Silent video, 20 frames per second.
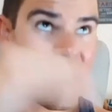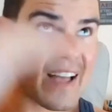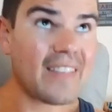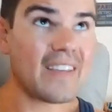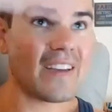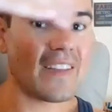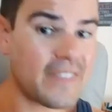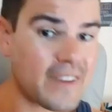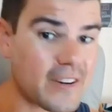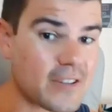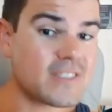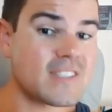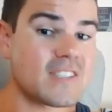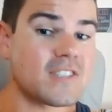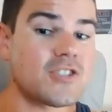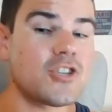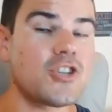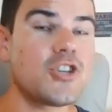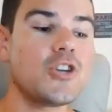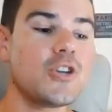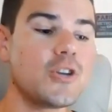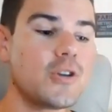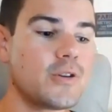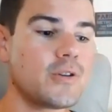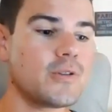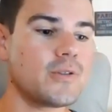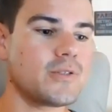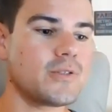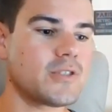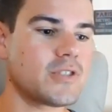Island, there's this
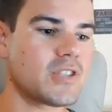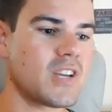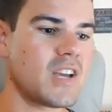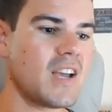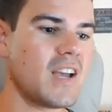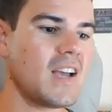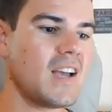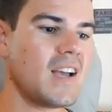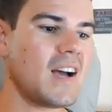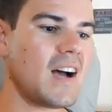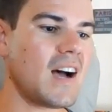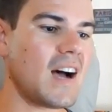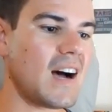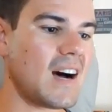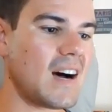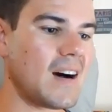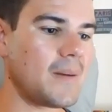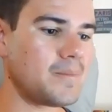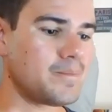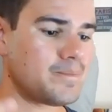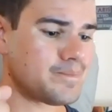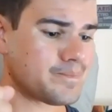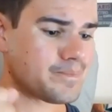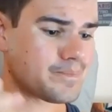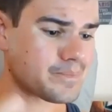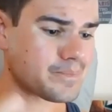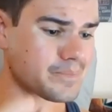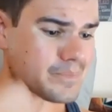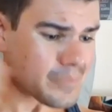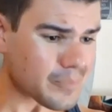huge um,
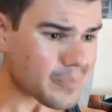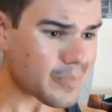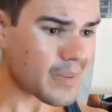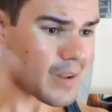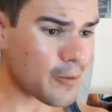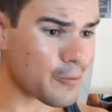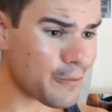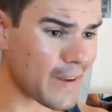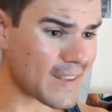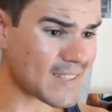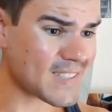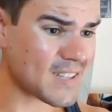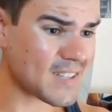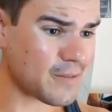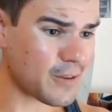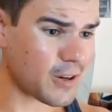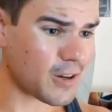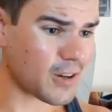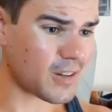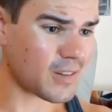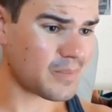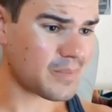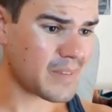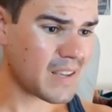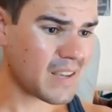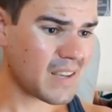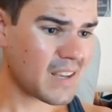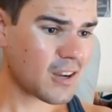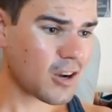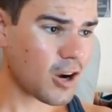festival
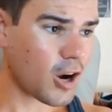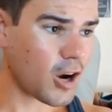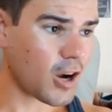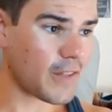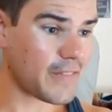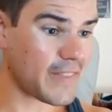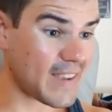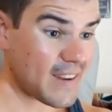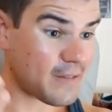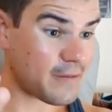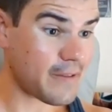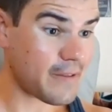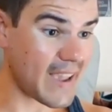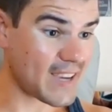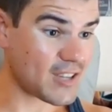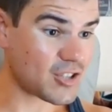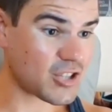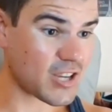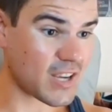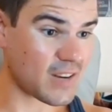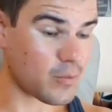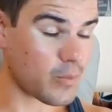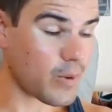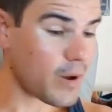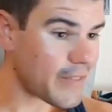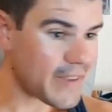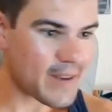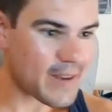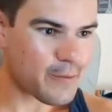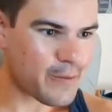called the Invasion.
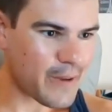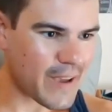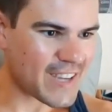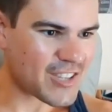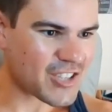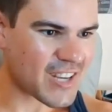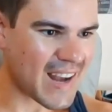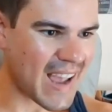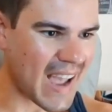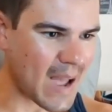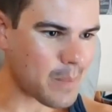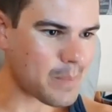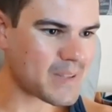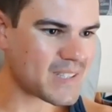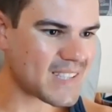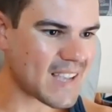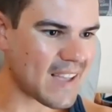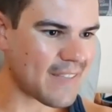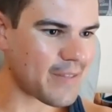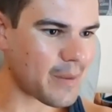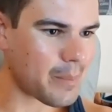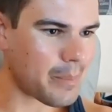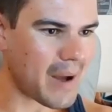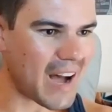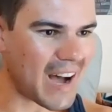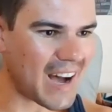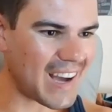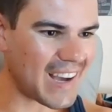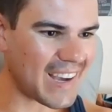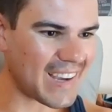Well, the Invasion happens at the
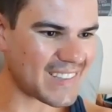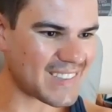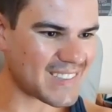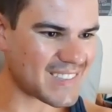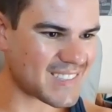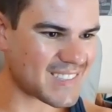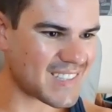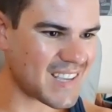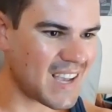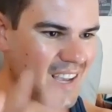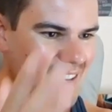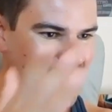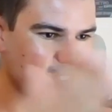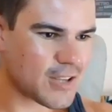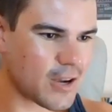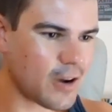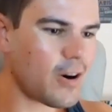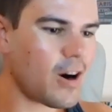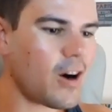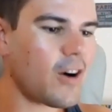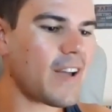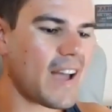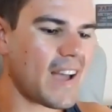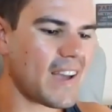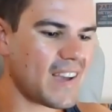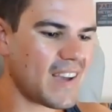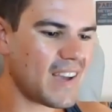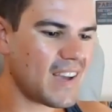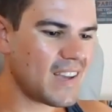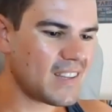Pines. So,
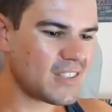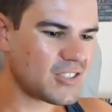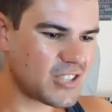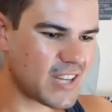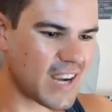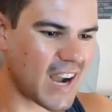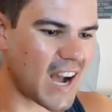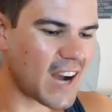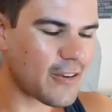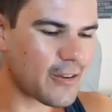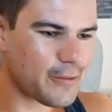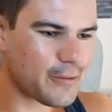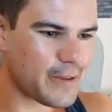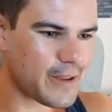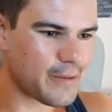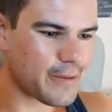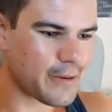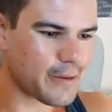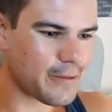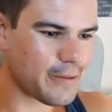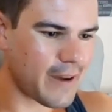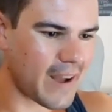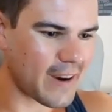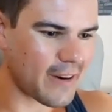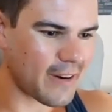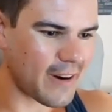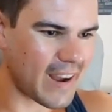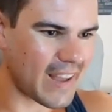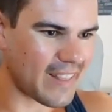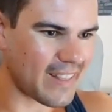okay, geography for
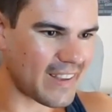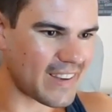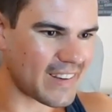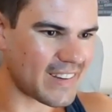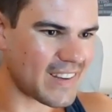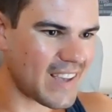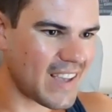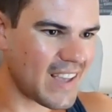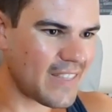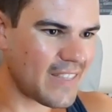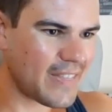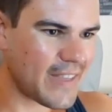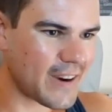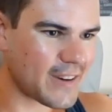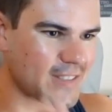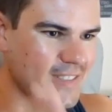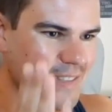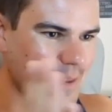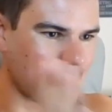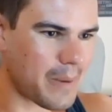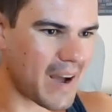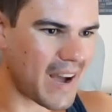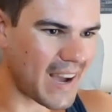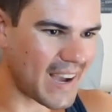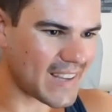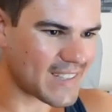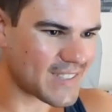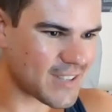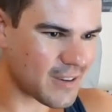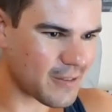Fire Island. There's the
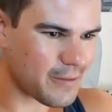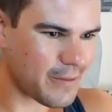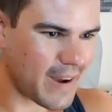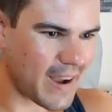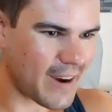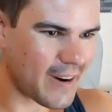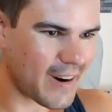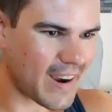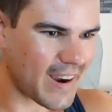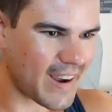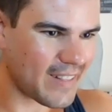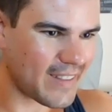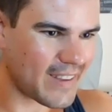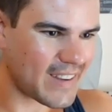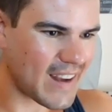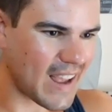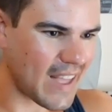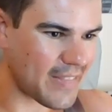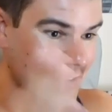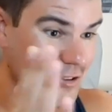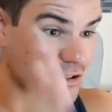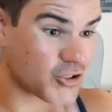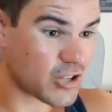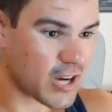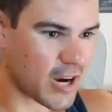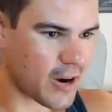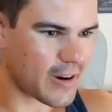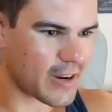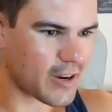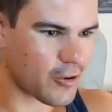Pines on Fire Island, and there's
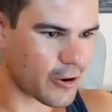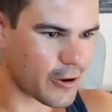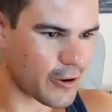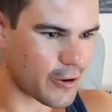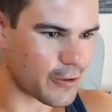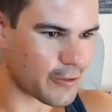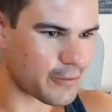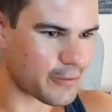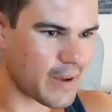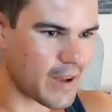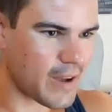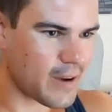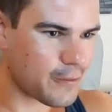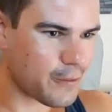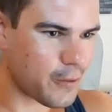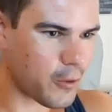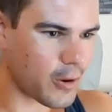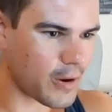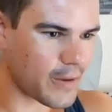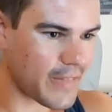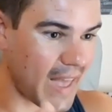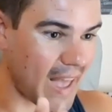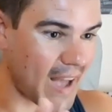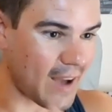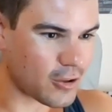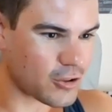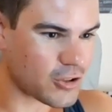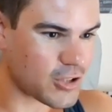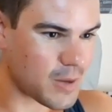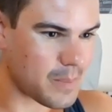Cherry Grove for the
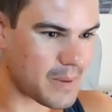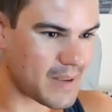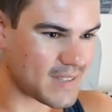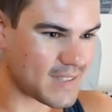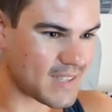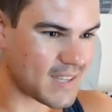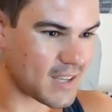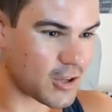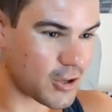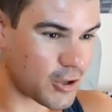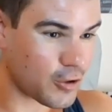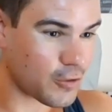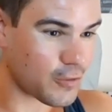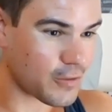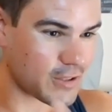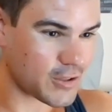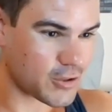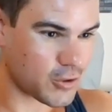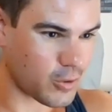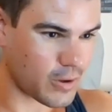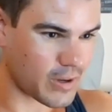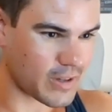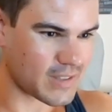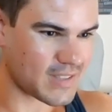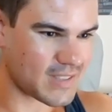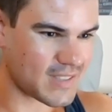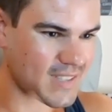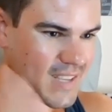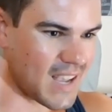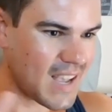LGBTQ
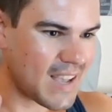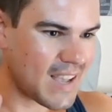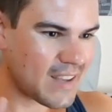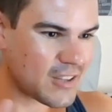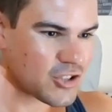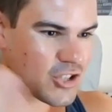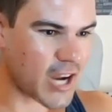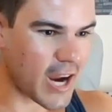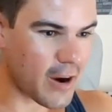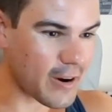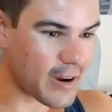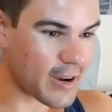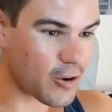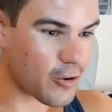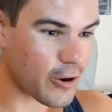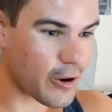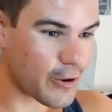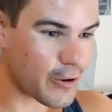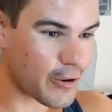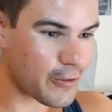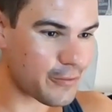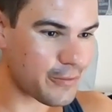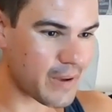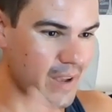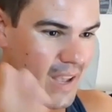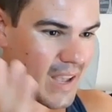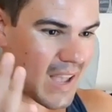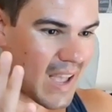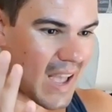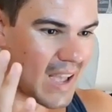resorts. Cherry Grove
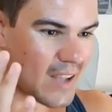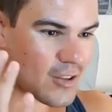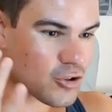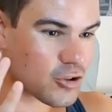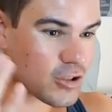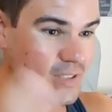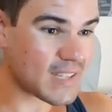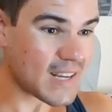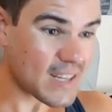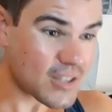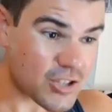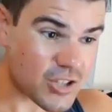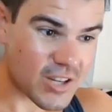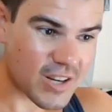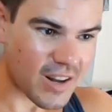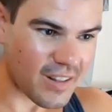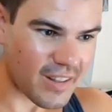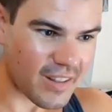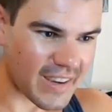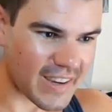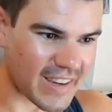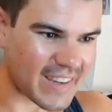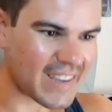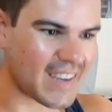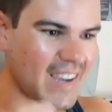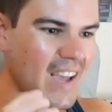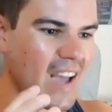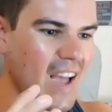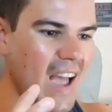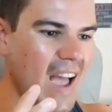
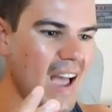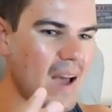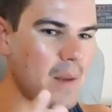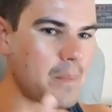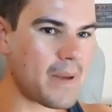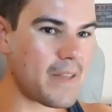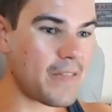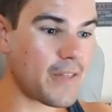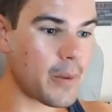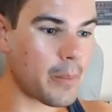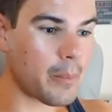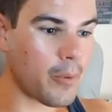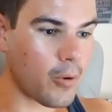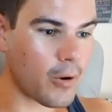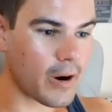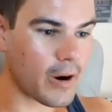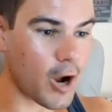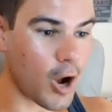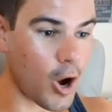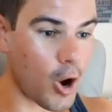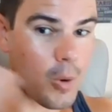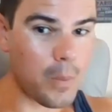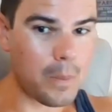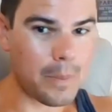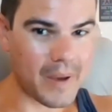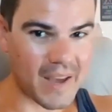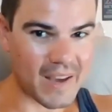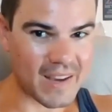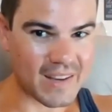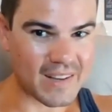traditionally had been the more
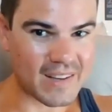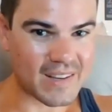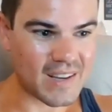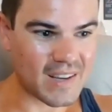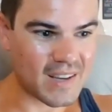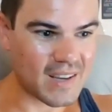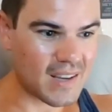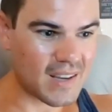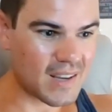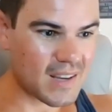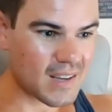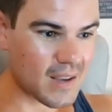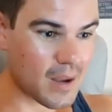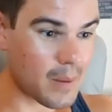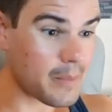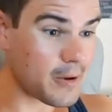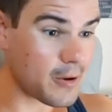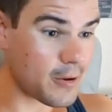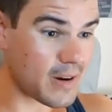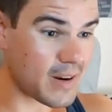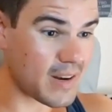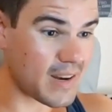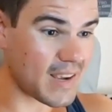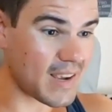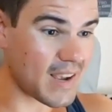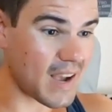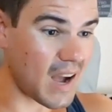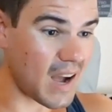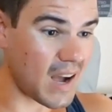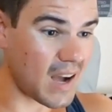open
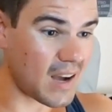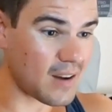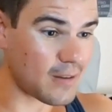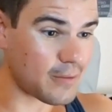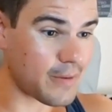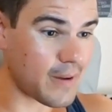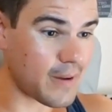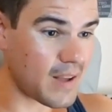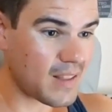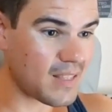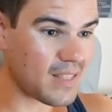community of